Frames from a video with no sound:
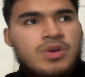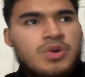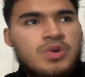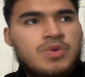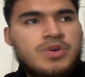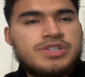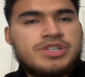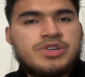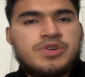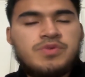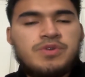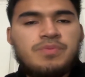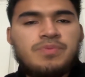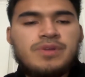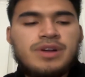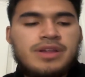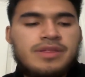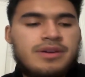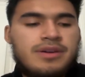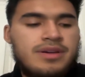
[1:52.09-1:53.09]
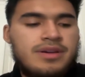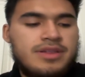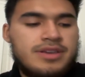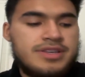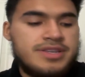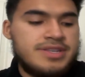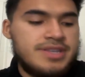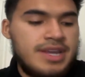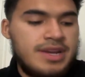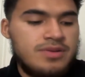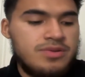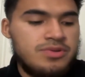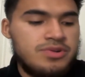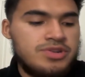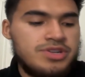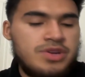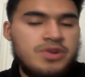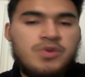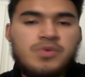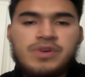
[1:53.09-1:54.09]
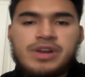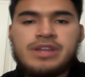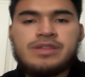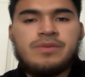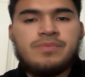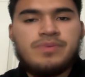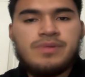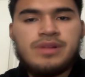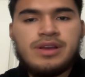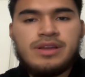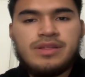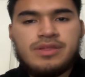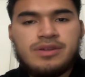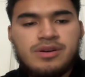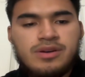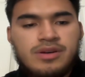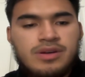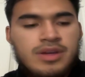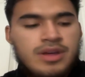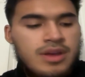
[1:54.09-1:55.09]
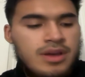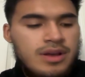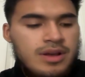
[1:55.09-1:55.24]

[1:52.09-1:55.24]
who is it, who would play the the Steelers and who would end up playing the